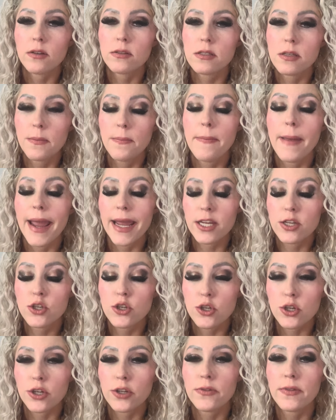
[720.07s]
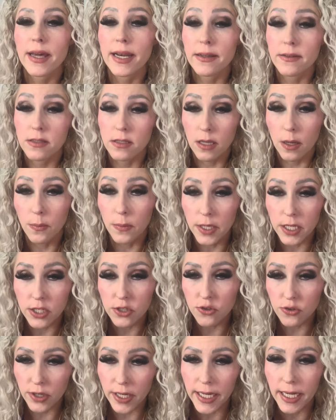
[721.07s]
to make sure that if someone
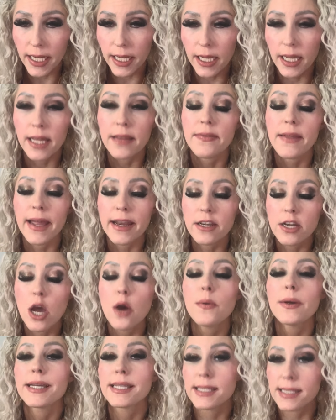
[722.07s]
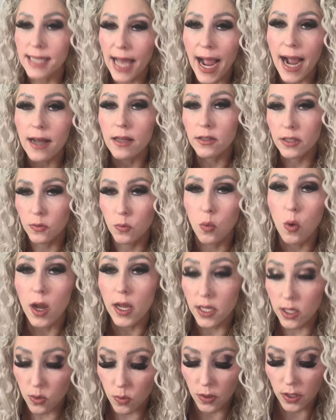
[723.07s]
is reading it, they know exactly
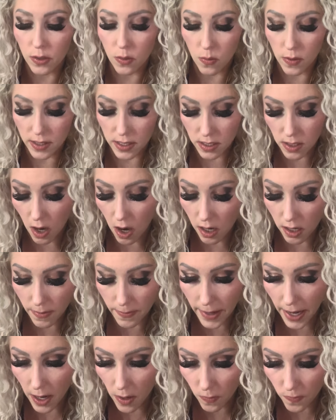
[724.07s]
what you are going to talk about.